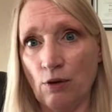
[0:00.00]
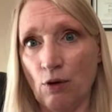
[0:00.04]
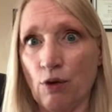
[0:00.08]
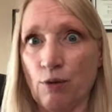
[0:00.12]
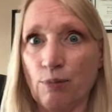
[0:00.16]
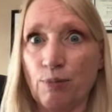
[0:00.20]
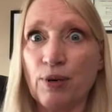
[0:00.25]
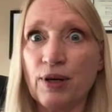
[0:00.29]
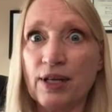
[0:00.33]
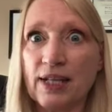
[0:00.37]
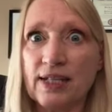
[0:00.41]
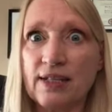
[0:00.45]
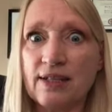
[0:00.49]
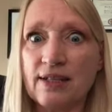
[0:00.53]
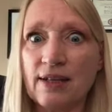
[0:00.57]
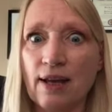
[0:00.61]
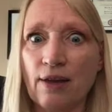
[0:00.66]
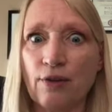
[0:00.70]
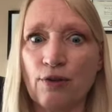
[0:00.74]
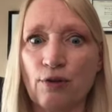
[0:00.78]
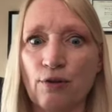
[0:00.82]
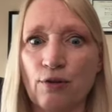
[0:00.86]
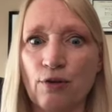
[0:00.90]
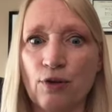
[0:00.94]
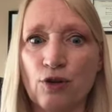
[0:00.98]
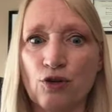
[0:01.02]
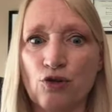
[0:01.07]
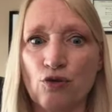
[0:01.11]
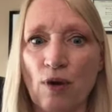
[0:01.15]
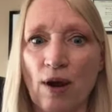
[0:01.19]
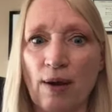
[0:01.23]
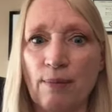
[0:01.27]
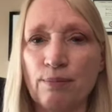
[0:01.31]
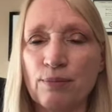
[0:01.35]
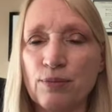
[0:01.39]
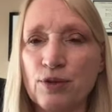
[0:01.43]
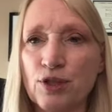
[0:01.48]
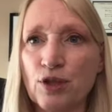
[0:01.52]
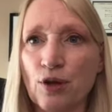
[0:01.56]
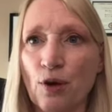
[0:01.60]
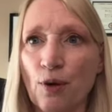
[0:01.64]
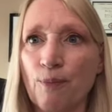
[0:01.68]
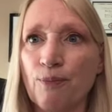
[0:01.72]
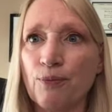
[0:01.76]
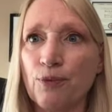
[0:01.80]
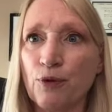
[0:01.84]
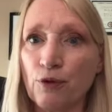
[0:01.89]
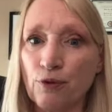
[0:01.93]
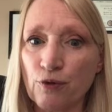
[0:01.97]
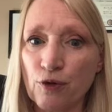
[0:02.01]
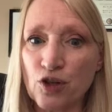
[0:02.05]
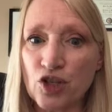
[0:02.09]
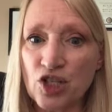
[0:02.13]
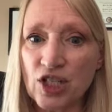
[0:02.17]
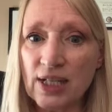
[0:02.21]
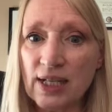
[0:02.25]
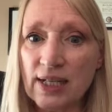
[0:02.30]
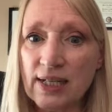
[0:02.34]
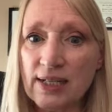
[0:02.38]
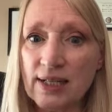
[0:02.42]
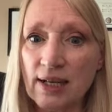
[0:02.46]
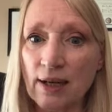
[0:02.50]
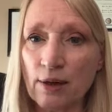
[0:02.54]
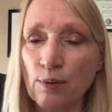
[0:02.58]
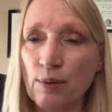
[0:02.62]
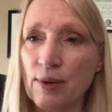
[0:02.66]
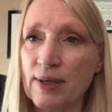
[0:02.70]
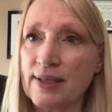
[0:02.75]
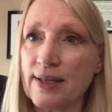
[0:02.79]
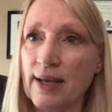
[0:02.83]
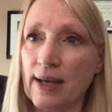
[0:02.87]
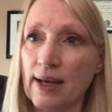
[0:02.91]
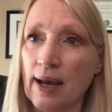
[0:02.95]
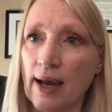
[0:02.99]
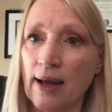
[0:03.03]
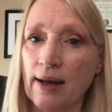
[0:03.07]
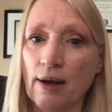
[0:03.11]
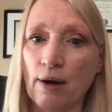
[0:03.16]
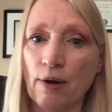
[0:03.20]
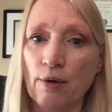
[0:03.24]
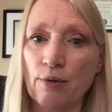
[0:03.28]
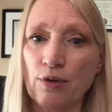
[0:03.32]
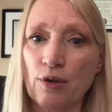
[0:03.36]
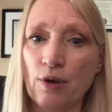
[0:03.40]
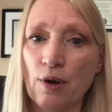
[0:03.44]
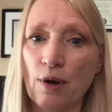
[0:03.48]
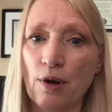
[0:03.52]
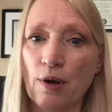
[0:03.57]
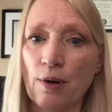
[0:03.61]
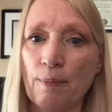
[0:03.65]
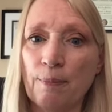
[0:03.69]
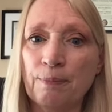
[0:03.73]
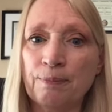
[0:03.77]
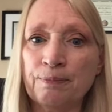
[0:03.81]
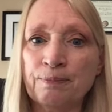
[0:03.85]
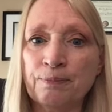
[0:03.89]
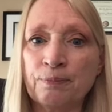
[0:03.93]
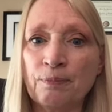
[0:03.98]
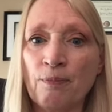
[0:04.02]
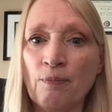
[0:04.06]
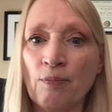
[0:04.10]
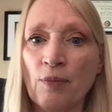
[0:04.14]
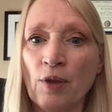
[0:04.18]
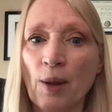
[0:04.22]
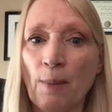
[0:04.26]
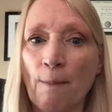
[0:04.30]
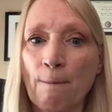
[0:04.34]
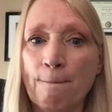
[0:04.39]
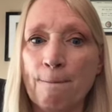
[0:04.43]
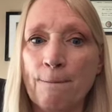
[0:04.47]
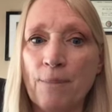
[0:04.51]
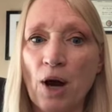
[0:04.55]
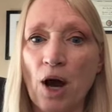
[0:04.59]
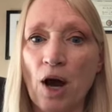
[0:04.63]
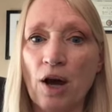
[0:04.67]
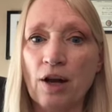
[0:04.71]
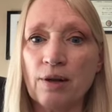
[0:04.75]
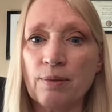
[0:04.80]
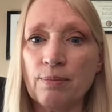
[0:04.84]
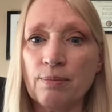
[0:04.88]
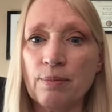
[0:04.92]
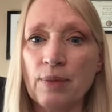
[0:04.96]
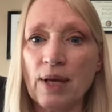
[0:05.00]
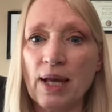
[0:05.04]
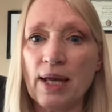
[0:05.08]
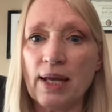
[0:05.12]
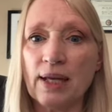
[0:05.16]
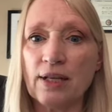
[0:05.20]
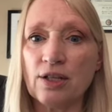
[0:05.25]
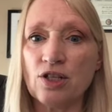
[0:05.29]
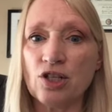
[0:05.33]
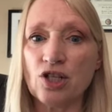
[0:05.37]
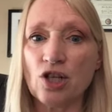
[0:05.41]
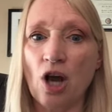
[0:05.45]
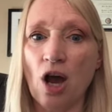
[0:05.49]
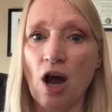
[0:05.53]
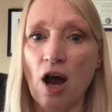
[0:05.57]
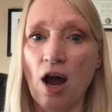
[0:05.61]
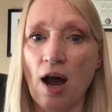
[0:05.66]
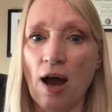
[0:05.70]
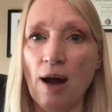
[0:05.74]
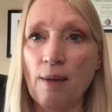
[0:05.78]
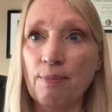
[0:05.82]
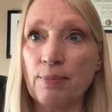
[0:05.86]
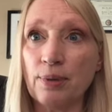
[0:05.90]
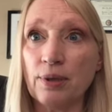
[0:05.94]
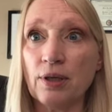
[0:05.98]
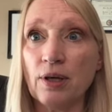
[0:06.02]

putting together the drum. So the first thing I did was I cut out the bottom and top,